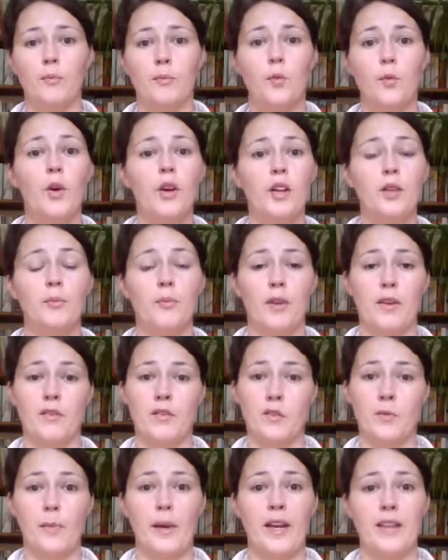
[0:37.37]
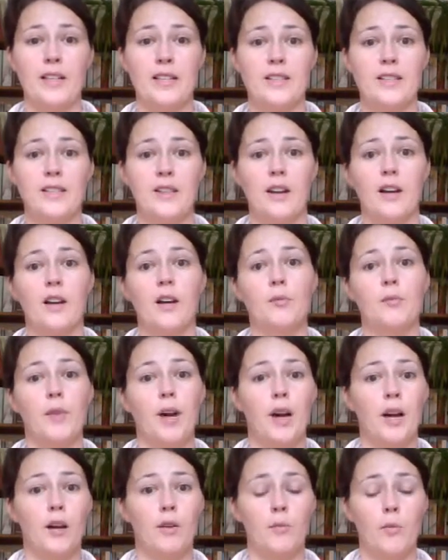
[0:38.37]
quite a bit of space
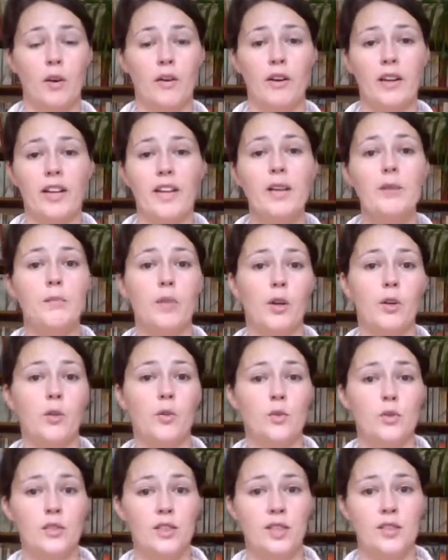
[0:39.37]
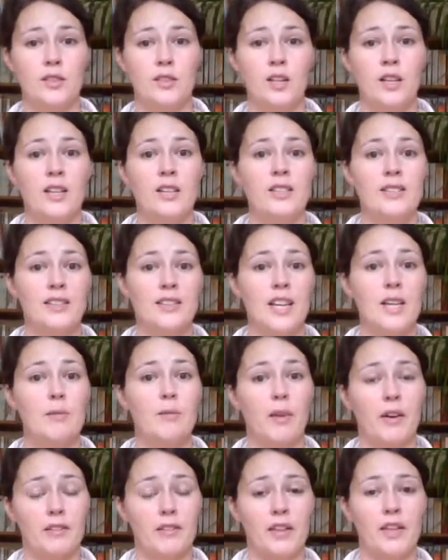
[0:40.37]
where I keep my horses to keep
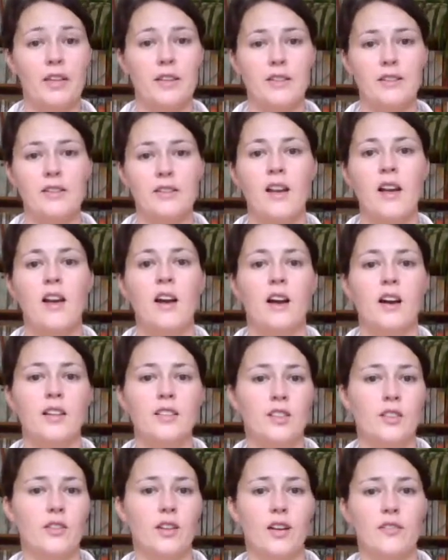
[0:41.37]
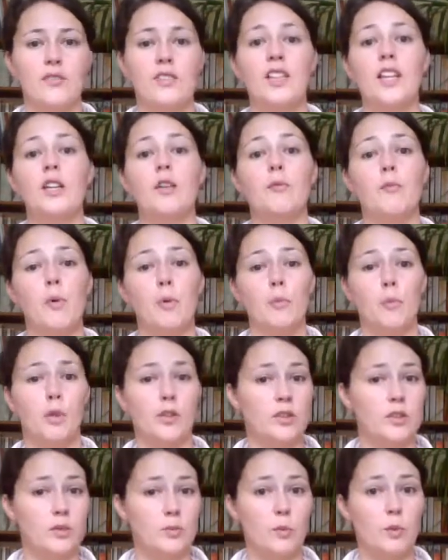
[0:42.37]
my things. I don't have to keep them in
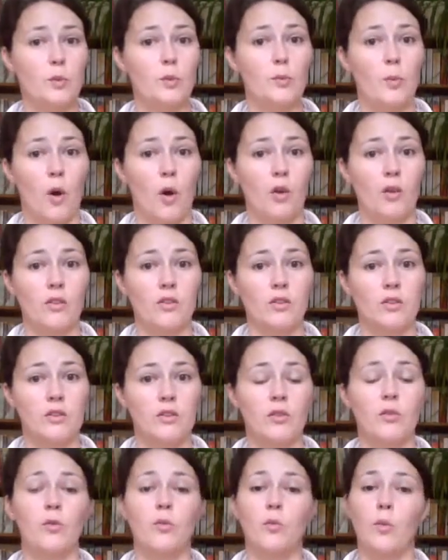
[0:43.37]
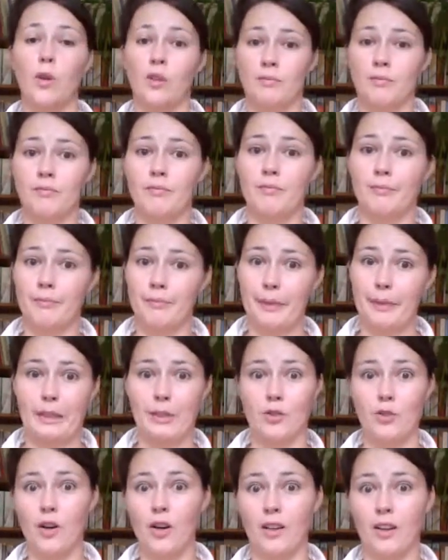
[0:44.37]
one small box or one big
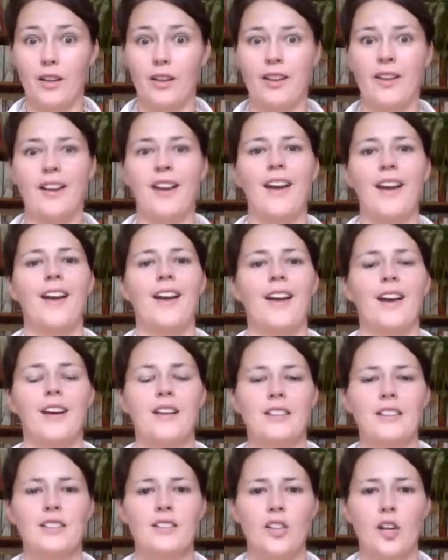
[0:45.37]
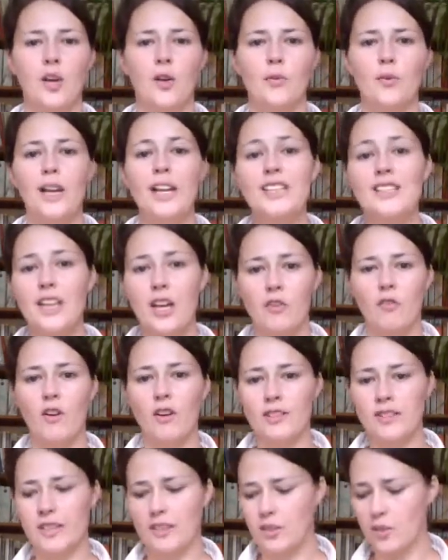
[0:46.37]
trunk. So let's get
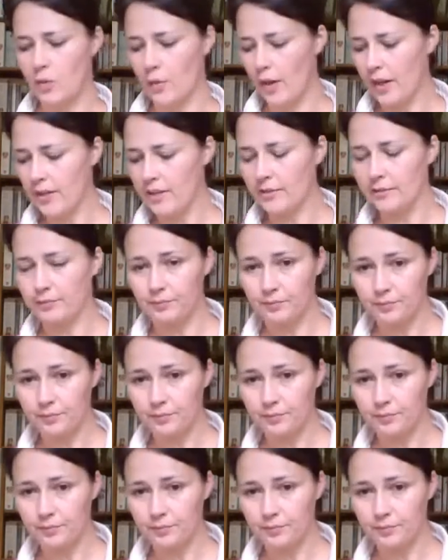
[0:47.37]
right into it.